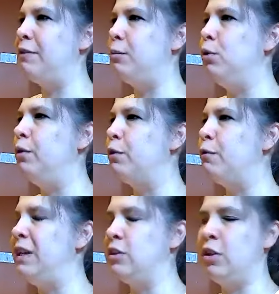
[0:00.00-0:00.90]
have to move your
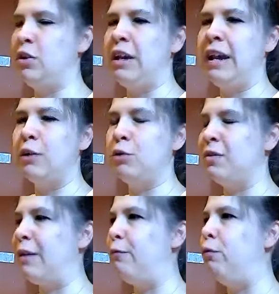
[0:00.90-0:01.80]
feet so that you can get
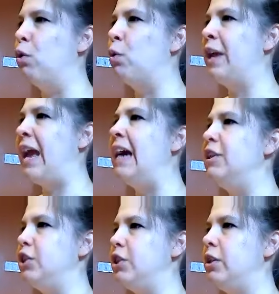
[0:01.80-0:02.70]
towards that forward
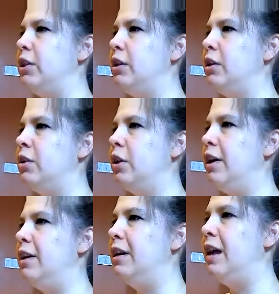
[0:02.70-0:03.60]
edge.
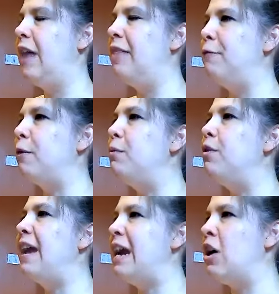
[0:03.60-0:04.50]
Good. And then
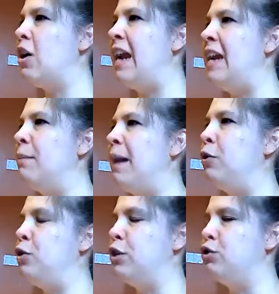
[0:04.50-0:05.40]
from there, any
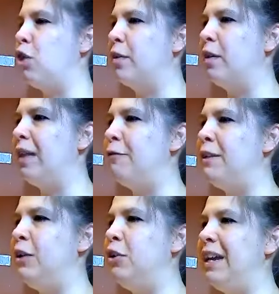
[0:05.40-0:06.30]
amount, you can draw the
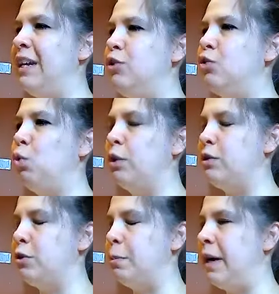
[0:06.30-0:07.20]
left heel in
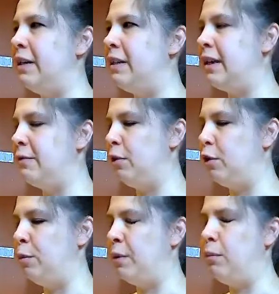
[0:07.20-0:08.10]
towards your butt to give a
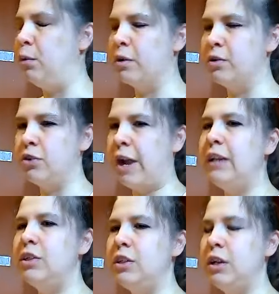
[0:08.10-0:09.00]
little bit more
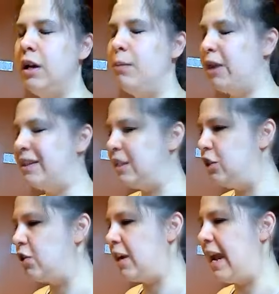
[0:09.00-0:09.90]
stretch press
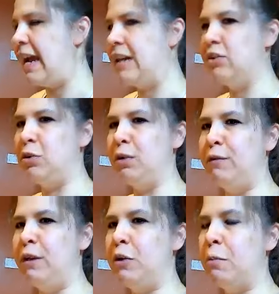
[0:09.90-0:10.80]
into your hands. So you're
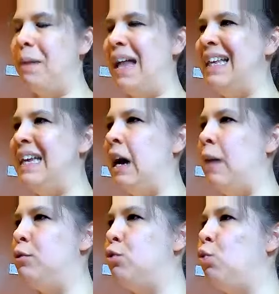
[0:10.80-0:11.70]
lifting your belly
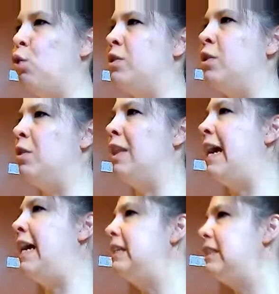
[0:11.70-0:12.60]
up towards your
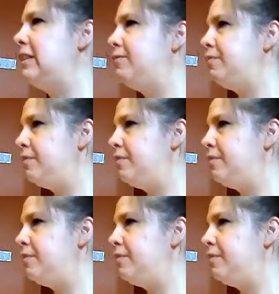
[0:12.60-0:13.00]
legs.